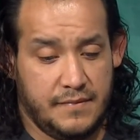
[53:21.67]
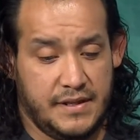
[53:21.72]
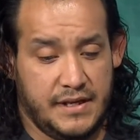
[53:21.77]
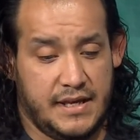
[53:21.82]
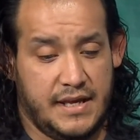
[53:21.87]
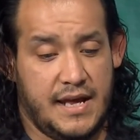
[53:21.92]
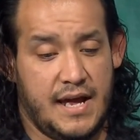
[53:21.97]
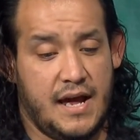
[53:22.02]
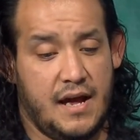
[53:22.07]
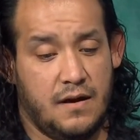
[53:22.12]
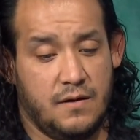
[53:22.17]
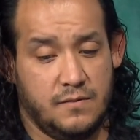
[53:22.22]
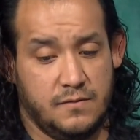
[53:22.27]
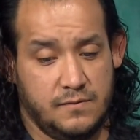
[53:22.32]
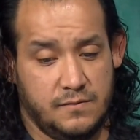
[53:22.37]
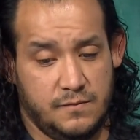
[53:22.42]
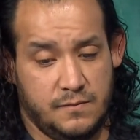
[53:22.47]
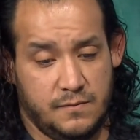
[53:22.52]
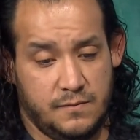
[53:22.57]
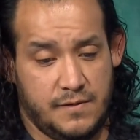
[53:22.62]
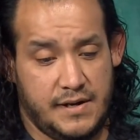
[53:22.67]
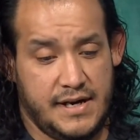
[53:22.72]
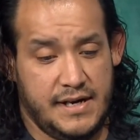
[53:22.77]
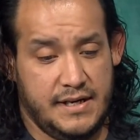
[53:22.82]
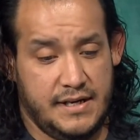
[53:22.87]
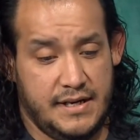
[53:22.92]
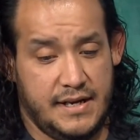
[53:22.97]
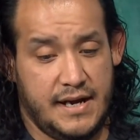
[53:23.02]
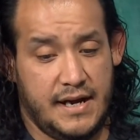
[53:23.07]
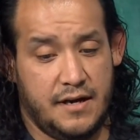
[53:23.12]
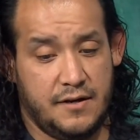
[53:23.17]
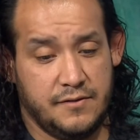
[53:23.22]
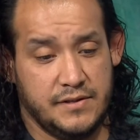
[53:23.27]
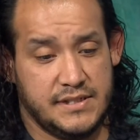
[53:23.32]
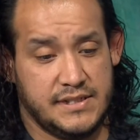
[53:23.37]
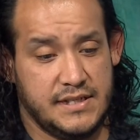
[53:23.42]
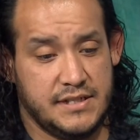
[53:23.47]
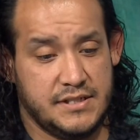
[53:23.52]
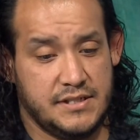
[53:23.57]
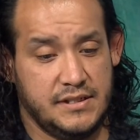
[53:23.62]
count right now,
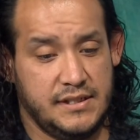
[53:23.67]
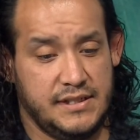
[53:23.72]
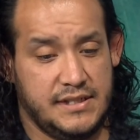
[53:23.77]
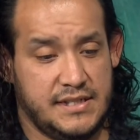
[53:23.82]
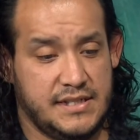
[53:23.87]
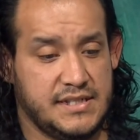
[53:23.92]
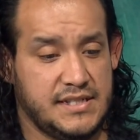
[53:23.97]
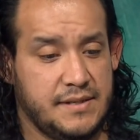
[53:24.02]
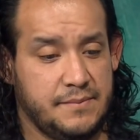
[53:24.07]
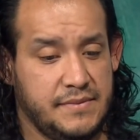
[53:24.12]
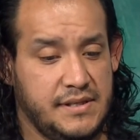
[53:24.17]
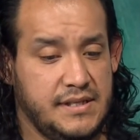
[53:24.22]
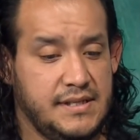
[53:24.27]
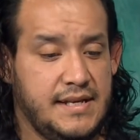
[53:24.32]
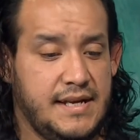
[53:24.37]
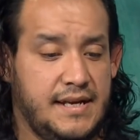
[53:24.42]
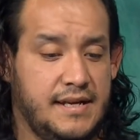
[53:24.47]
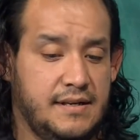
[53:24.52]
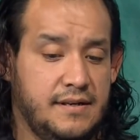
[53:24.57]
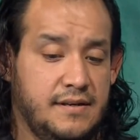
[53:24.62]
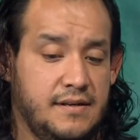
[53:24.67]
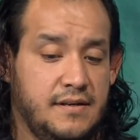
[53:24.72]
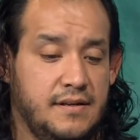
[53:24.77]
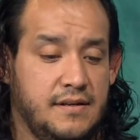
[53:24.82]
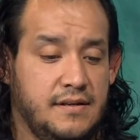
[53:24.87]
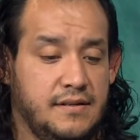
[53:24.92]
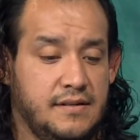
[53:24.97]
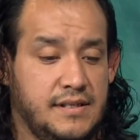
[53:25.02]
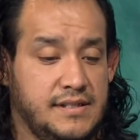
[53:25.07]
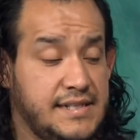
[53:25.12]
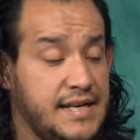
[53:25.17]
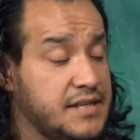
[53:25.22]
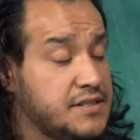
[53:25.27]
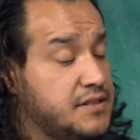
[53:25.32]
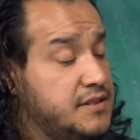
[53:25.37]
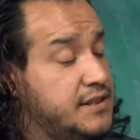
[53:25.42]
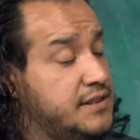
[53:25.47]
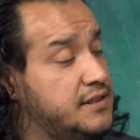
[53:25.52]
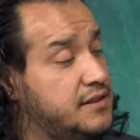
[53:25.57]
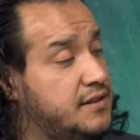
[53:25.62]
essentially, this is something that is
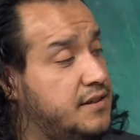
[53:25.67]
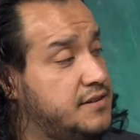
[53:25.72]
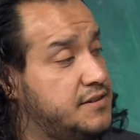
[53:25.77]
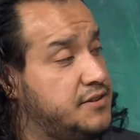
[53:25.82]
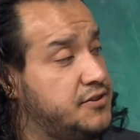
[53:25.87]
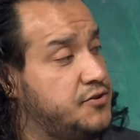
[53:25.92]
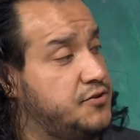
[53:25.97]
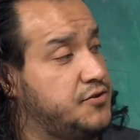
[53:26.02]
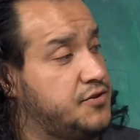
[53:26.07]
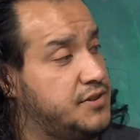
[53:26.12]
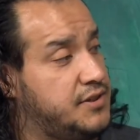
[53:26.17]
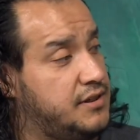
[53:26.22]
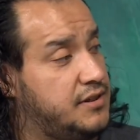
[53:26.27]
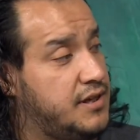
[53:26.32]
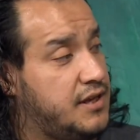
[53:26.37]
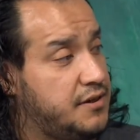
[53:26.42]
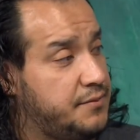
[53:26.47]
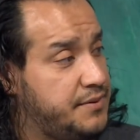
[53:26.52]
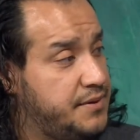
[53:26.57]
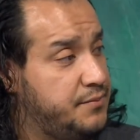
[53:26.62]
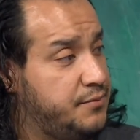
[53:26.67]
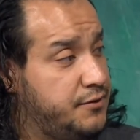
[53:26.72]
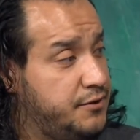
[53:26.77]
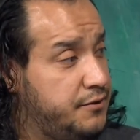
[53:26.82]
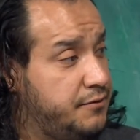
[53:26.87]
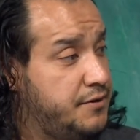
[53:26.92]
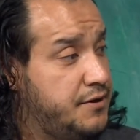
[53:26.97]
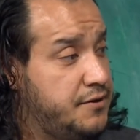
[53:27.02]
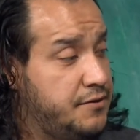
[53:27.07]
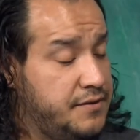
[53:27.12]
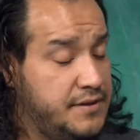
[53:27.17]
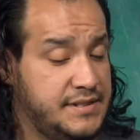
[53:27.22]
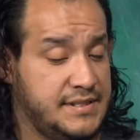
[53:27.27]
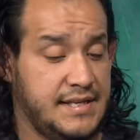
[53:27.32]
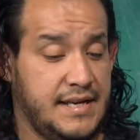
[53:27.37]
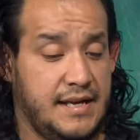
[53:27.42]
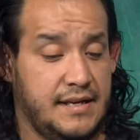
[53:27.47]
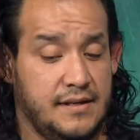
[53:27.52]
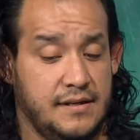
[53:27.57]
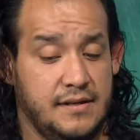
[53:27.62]
actually in the Constitution. A lot of people don't know is
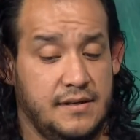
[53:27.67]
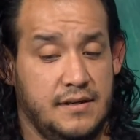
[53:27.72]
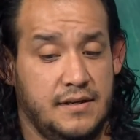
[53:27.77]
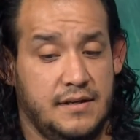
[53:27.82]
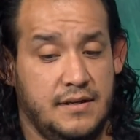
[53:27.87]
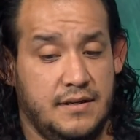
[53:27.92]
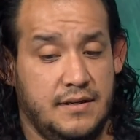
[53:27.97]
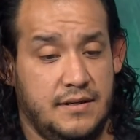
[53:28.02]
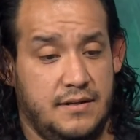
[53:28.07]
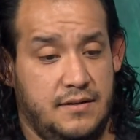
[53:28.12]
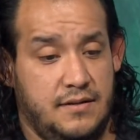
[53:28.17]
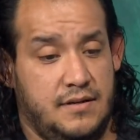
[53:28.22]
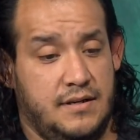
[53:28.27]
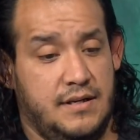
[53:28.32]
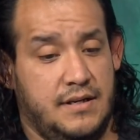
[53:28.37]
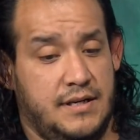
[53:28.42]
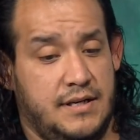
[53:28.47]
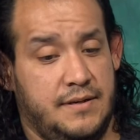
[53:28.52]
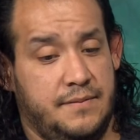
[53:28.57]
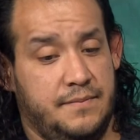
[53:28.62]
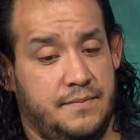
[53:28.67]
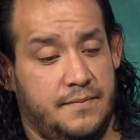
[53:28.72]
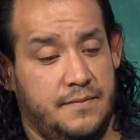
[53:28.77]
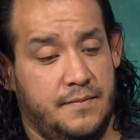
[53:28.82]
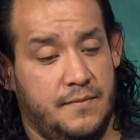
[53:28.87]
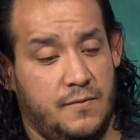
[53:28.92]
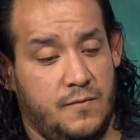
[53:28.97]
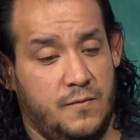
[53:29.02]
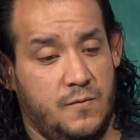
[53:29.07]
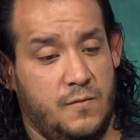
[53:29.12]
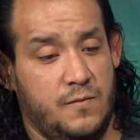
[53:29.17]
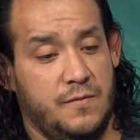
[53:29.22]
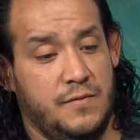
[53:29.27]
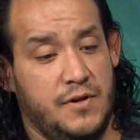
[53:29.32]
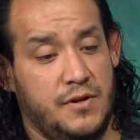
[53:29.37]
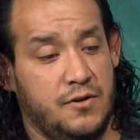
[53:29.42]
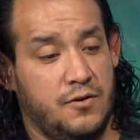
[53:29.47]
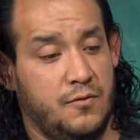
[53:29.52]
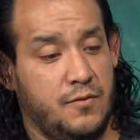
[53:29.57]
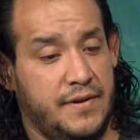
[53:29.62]
that,
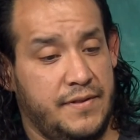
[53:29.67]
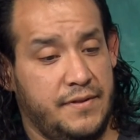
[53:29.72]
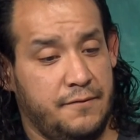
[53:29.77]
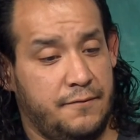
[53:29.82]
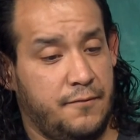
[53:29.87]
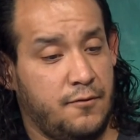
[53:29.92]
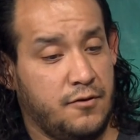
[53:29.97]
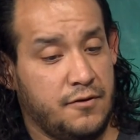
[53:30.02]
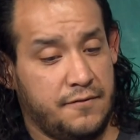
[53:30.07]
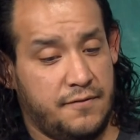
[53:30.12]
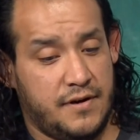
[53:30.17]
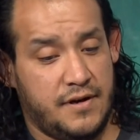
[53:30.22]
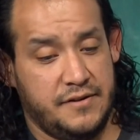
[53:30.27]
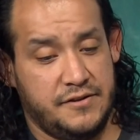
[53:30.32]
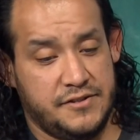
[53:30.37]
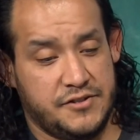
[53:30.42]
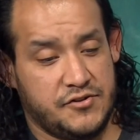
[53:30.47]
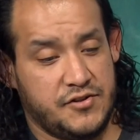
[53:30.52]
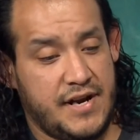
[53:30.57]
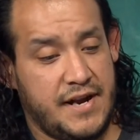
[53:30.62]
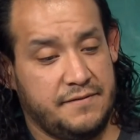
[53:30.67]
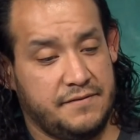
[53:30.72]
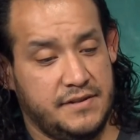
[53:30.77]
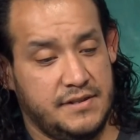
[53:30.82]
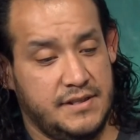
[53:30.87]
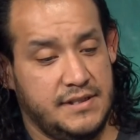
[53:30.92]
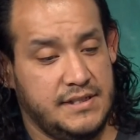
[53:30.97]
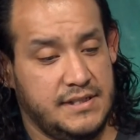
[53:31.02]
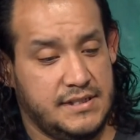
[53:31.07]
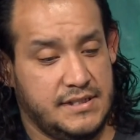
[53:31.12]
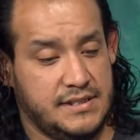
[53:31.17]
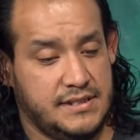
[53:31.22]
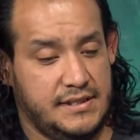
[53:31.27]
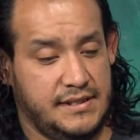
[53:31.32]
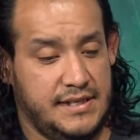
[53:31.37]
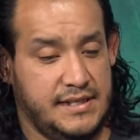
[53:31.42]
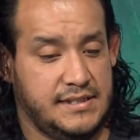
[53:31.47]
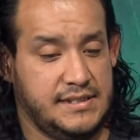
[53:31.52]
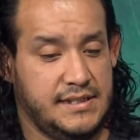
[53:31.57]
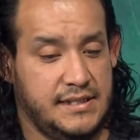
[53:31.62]
when the forefathers drafted this,
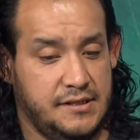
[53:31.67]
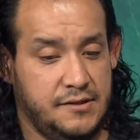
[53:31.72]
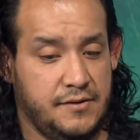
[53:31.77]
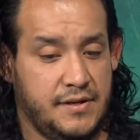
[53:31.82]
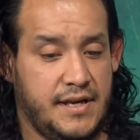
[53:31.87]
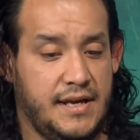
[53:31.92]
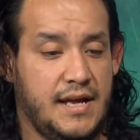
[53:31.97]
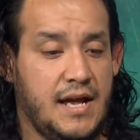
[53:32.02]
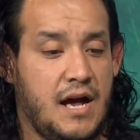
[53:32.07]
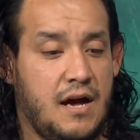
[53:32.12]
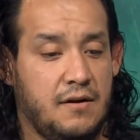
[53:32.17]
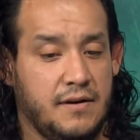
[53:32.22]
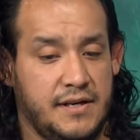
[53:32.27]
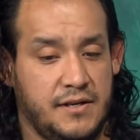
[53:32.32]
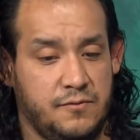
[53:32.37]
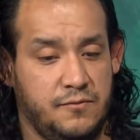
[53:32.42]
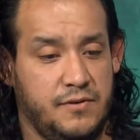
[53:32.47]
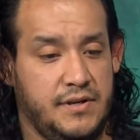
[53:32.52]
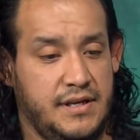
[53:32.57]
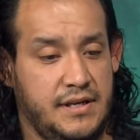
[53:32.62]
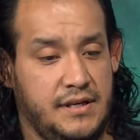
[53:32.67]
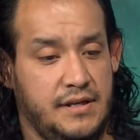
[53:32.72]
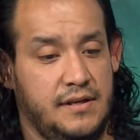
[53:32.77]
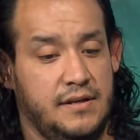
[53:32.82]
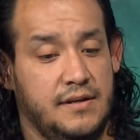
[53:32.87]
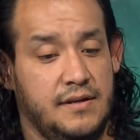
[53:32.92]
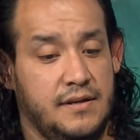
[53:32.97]
they said, okay, how can we